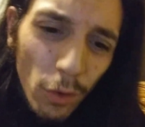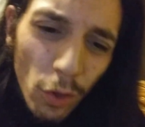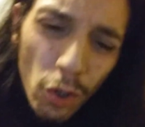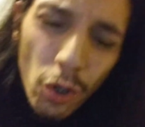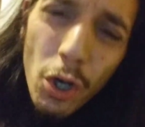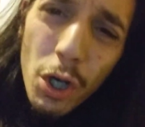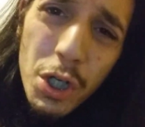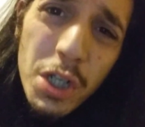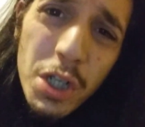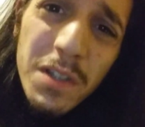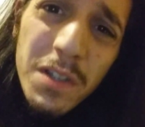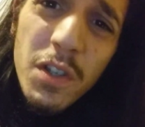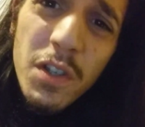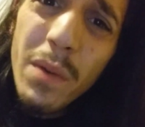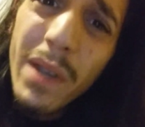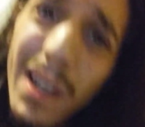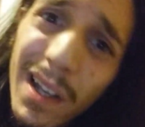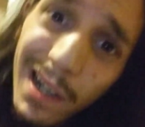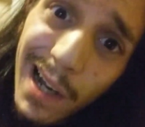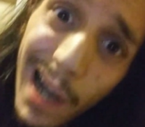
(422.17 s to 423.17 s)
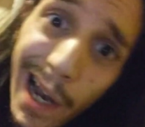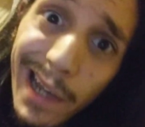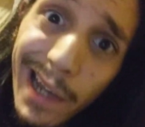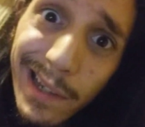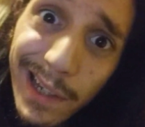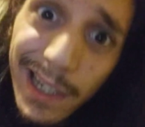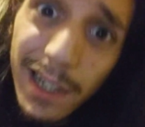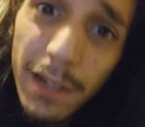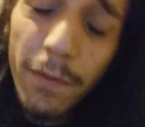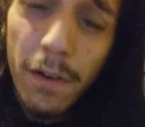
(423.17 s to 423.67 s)
or just doing a kind
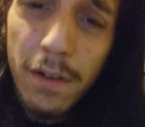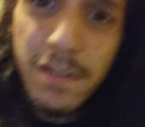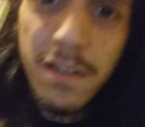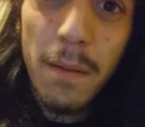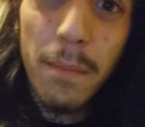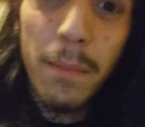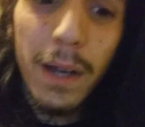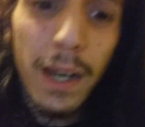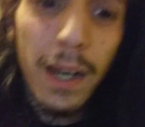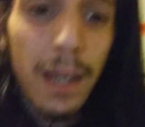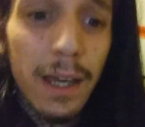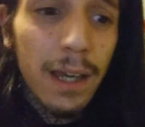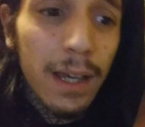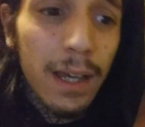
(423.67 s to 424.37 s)
deed for somebody.